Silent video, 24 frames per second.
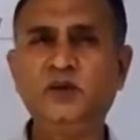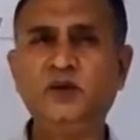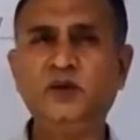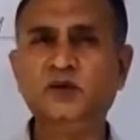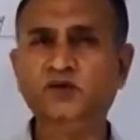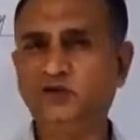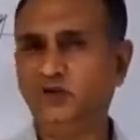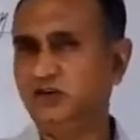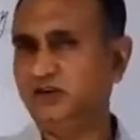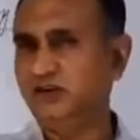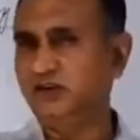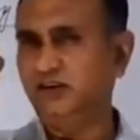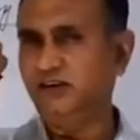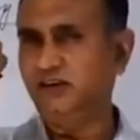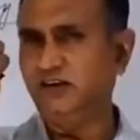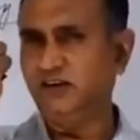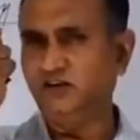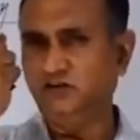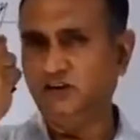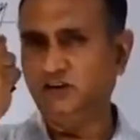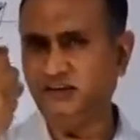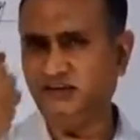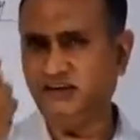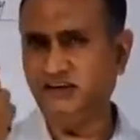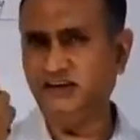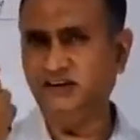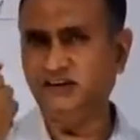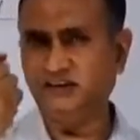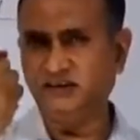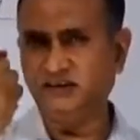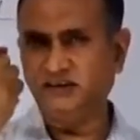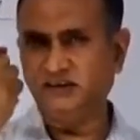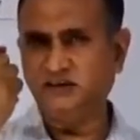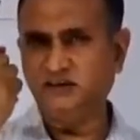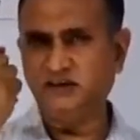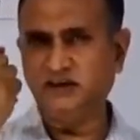So if this is
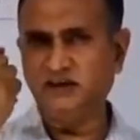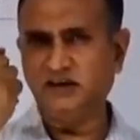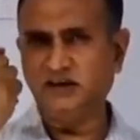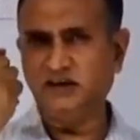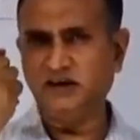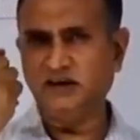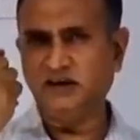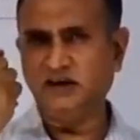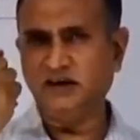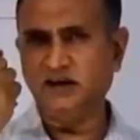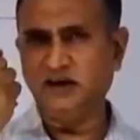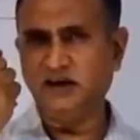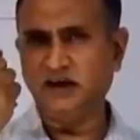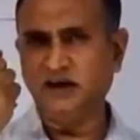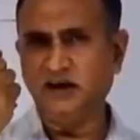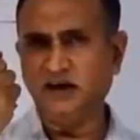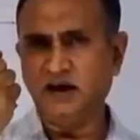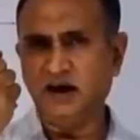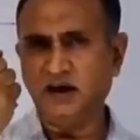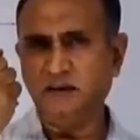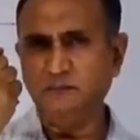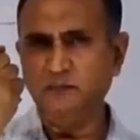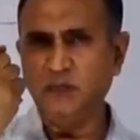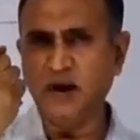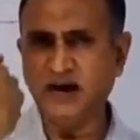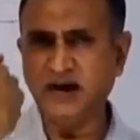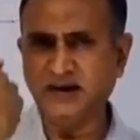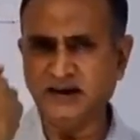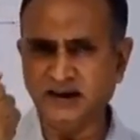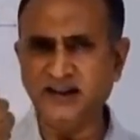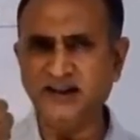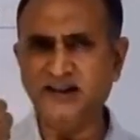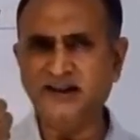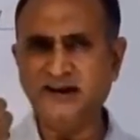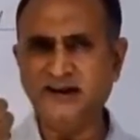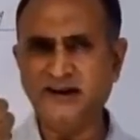a
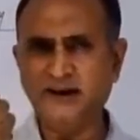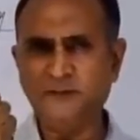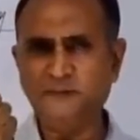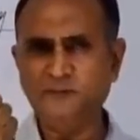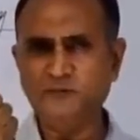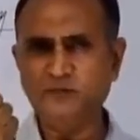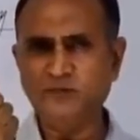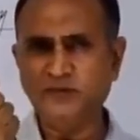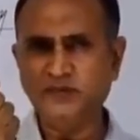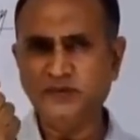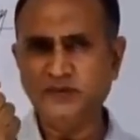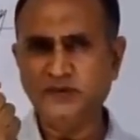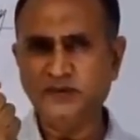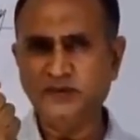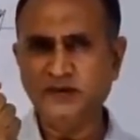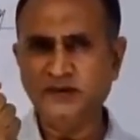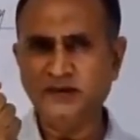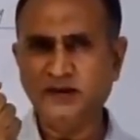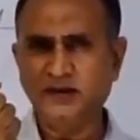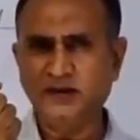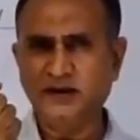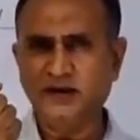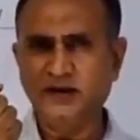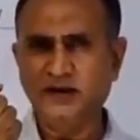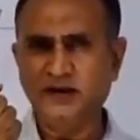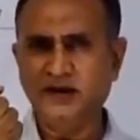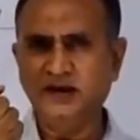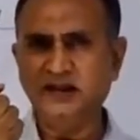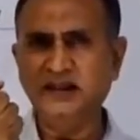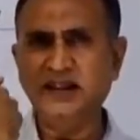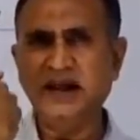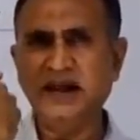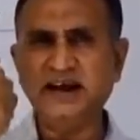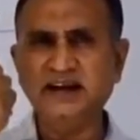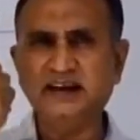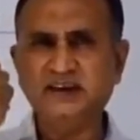metal
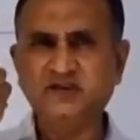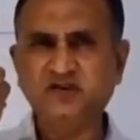like